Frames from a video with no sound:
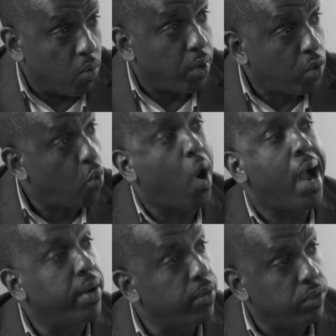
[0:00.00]

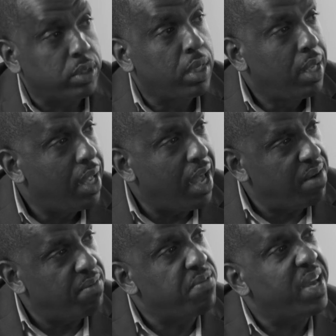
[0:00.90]
requires
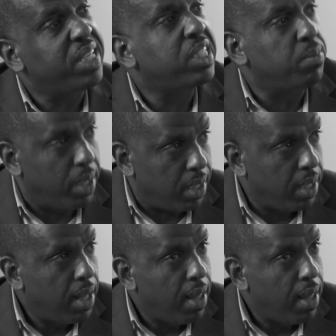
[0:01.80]
an investment